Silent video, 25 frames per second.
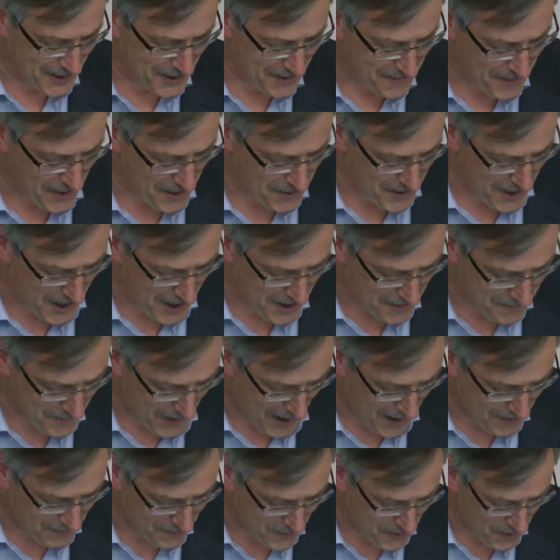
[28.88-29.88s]
here. Okay,
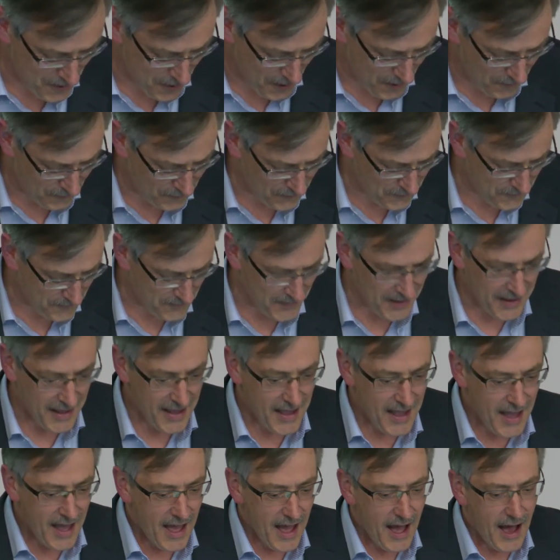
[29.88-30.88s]
and we're off.
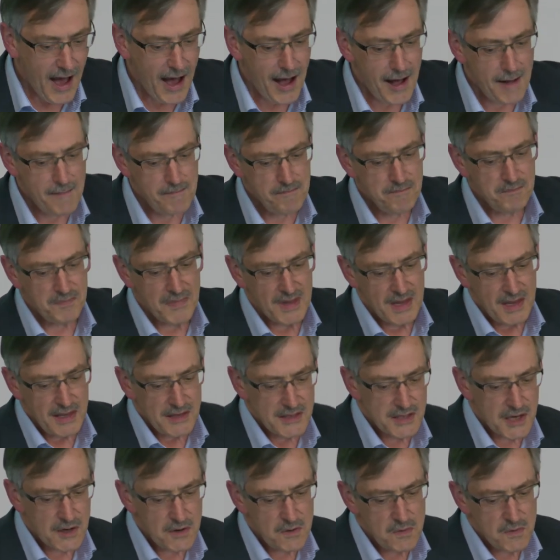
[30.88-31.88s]

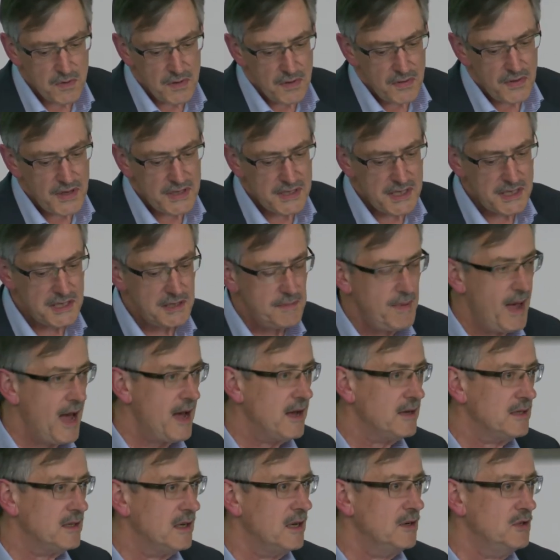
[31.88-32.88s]
So this is
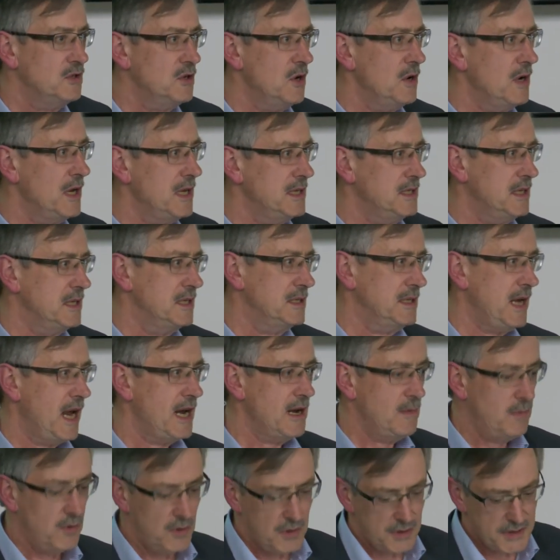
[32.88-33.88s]
about a truly
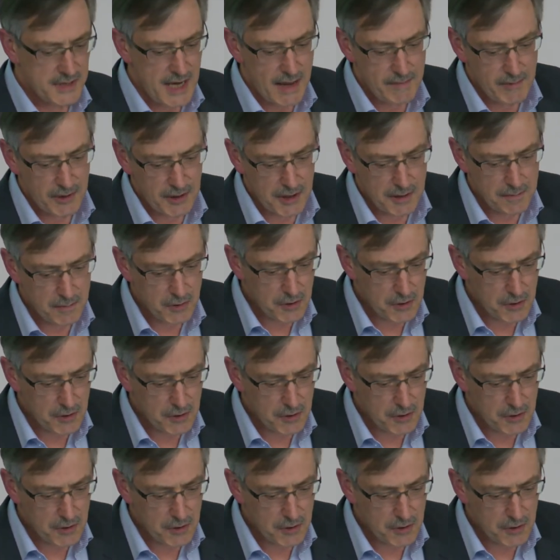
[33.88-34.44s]
sustainable Tamaki